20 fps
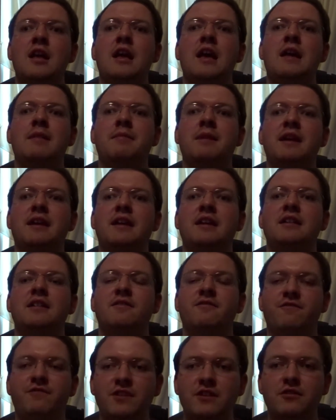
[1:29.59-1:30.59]
and making
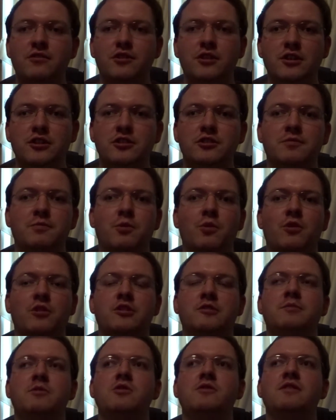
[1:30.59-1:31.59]
them feel good
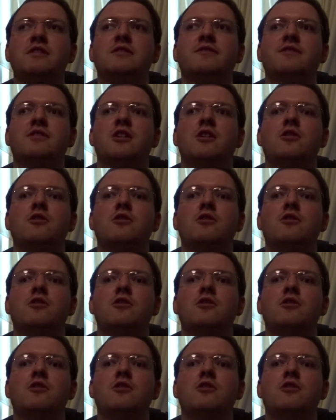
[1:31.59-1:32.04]
sports movies for the